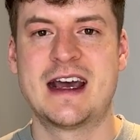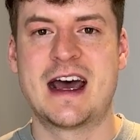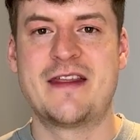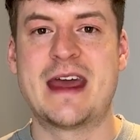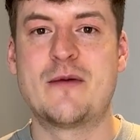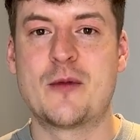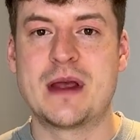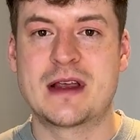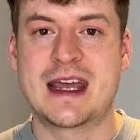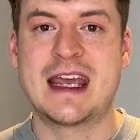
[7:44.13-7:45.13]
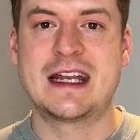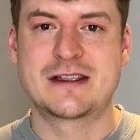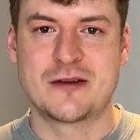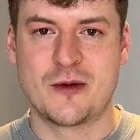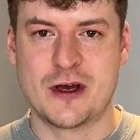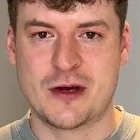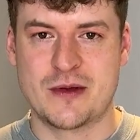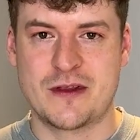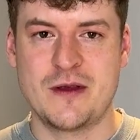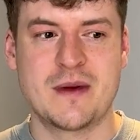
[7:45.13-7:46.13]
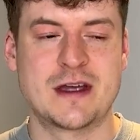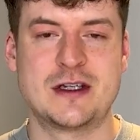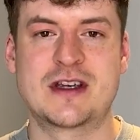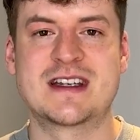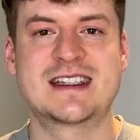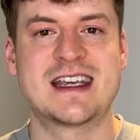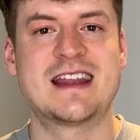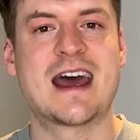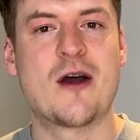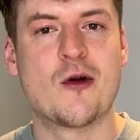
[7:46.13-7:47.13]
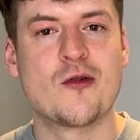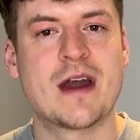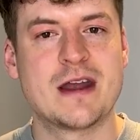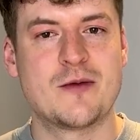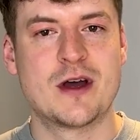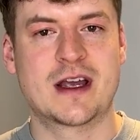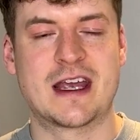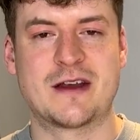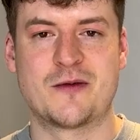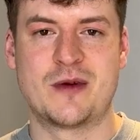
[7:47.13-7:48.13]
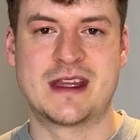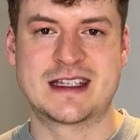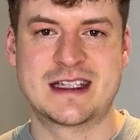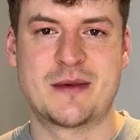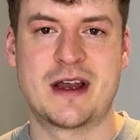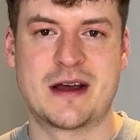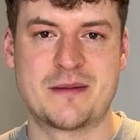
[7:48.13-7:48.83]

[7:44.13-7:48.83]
and they will be keen to work with you. As you can see, they're already working with a similar